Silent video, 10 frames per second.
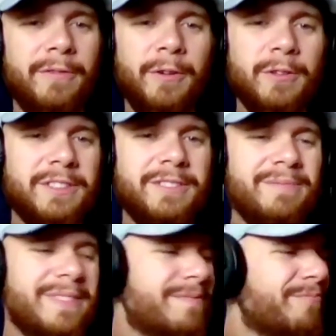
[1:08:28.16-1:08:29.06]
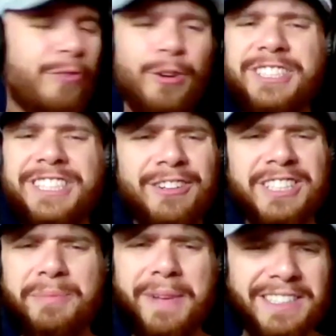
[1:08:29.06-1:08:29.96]
a first year
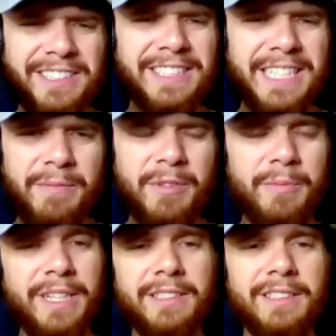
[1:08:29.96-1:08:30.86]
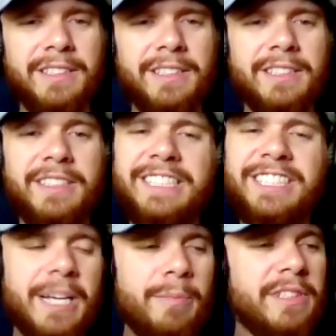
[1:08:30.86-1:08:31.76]
expansion team to make the
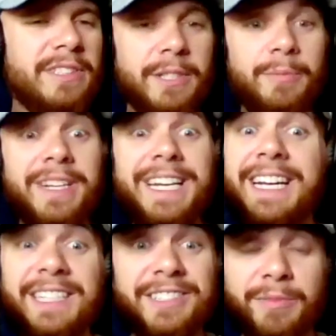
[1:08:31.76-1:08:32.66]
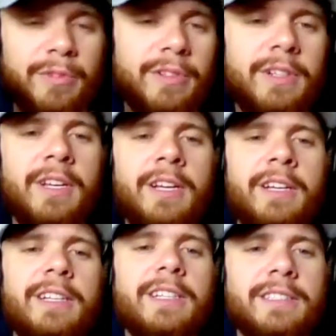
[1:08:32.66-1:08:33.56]
championship in any sport
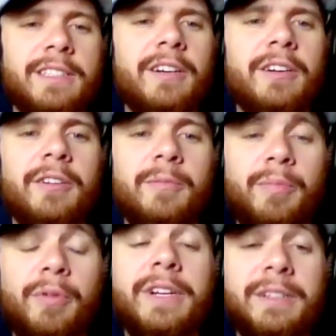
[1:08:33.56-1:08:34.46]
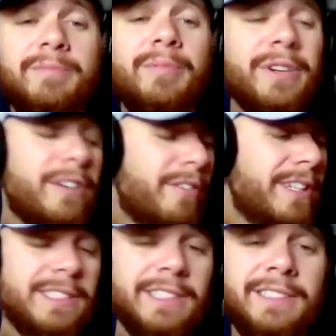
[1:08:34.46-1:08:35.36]
is pretty
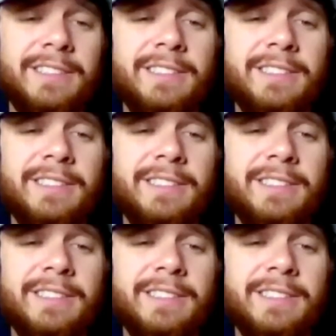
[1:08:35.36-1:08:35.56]
crazy.